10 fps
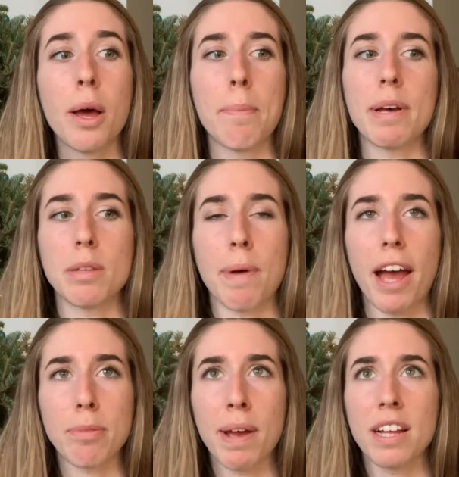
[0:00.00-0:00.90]
But the
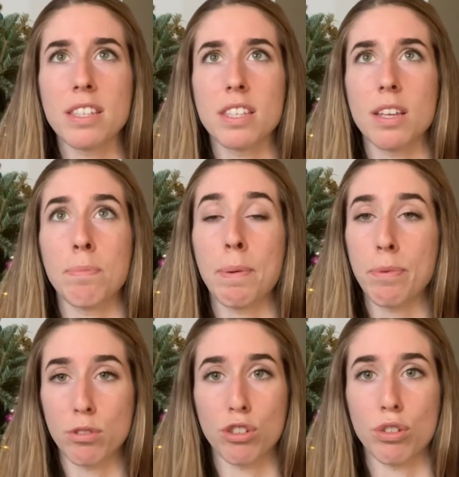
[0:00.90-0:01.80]
bath mats,
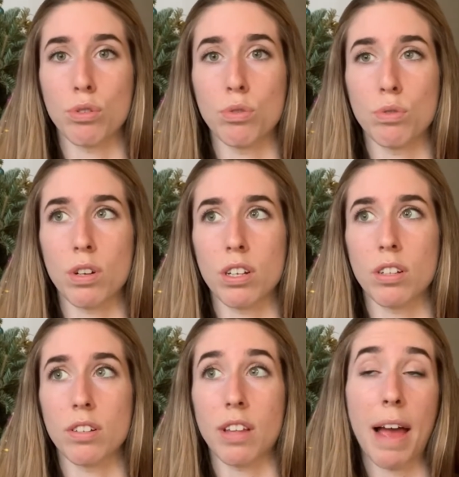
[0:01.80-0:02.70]
people do,
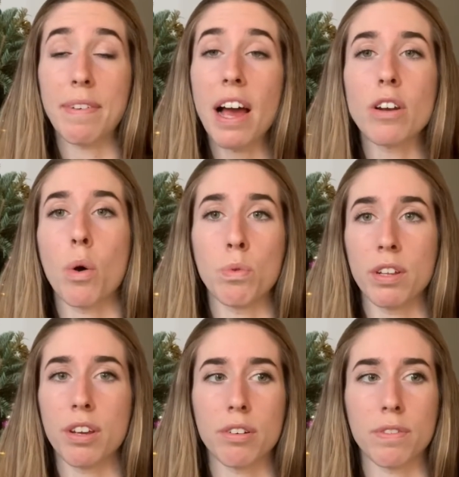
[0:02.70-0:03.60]
I've gotten only
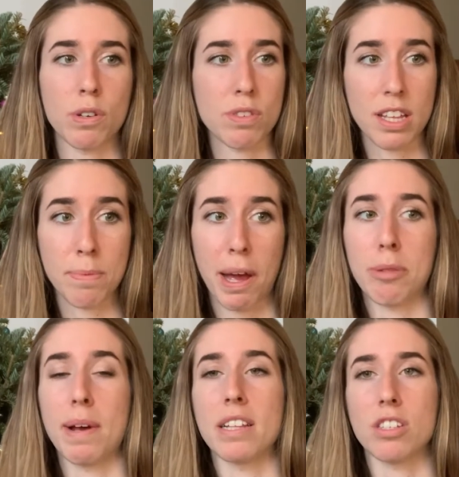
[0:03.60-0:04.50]
good reviews on the bath
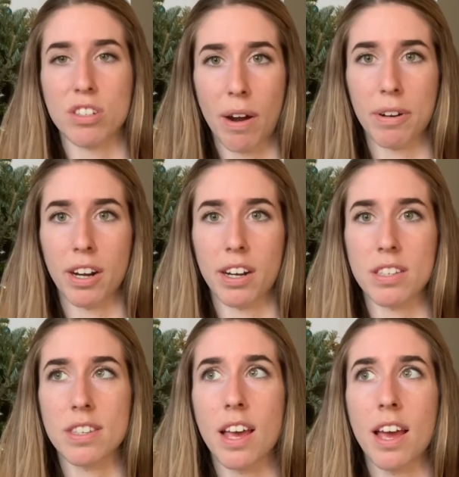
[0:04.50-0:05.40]
mats and shower
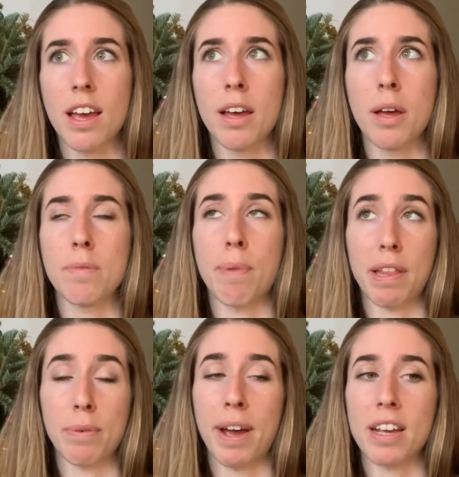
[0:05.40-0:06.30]
curtains, by
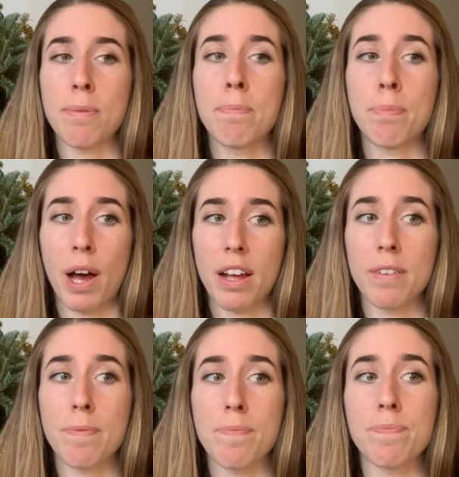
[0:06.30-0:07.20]
the way, but
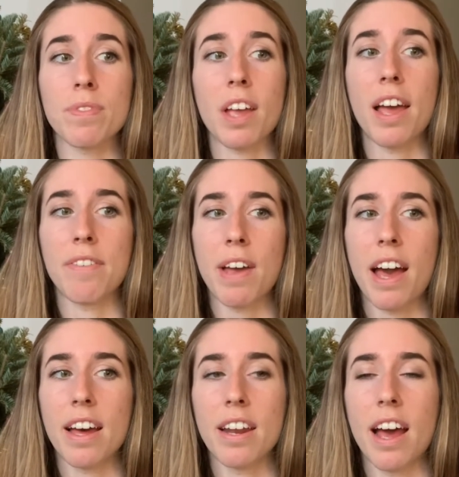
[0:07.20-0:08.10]
I've
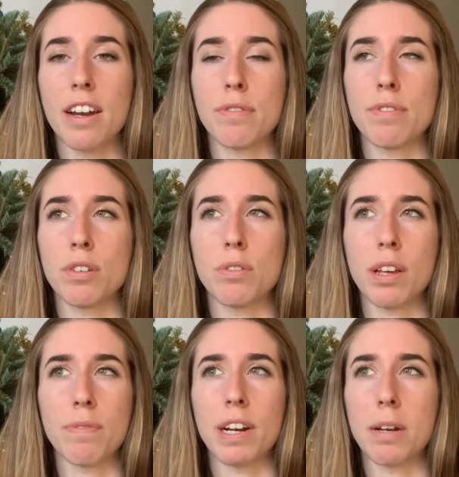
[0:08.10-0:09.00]
had a few like
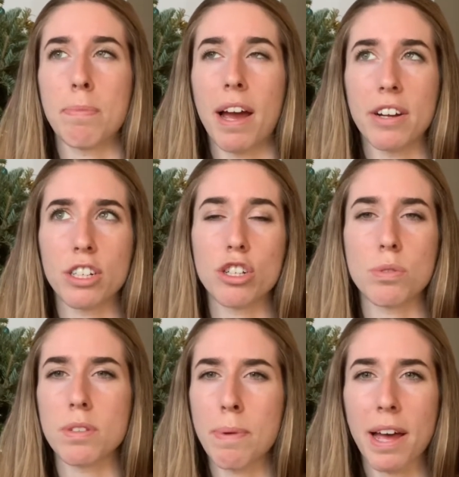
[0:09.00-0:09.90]
very minor issues with
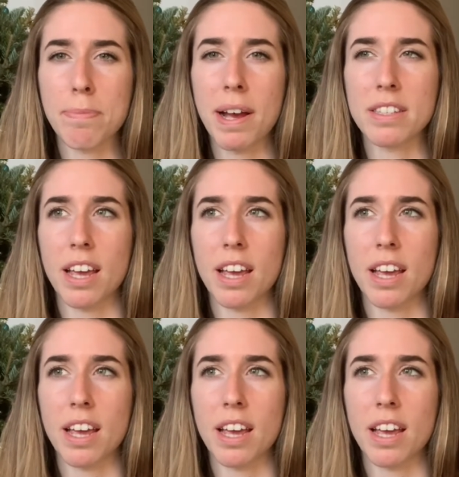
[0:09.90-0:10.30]
the bath mats.